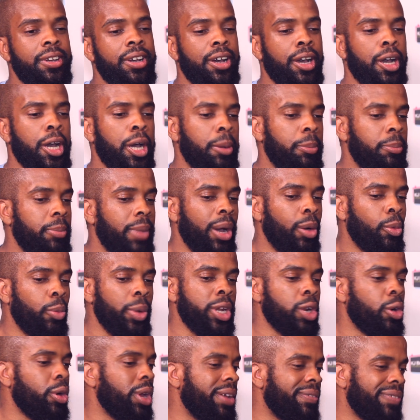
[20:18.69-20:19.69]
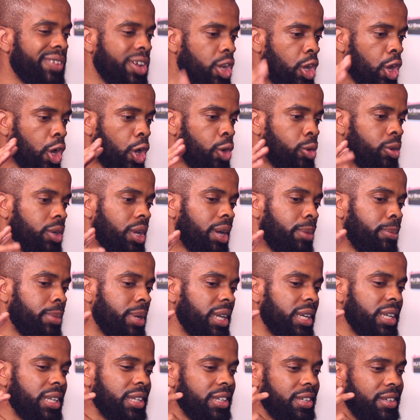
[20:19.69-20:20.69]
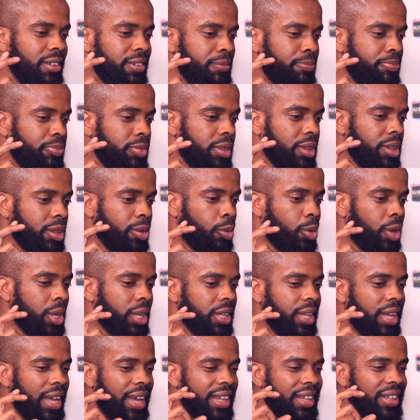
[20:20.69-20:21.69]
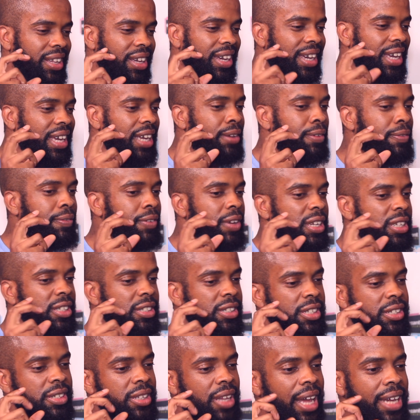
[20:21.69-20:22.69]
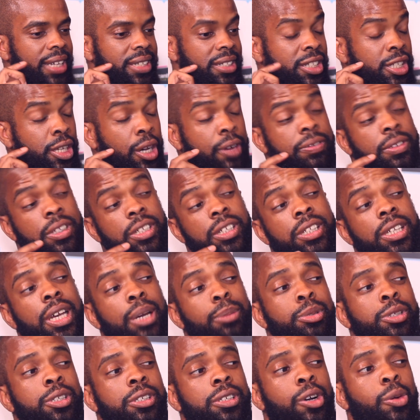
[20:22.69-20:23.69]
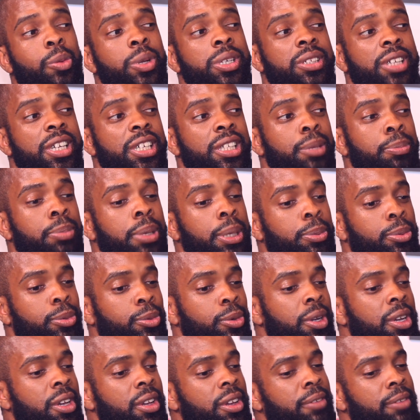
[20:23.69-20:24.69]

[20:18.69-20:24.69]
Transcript: And we don't even know. I mean, one of the key things is like self-deception. I always say to people,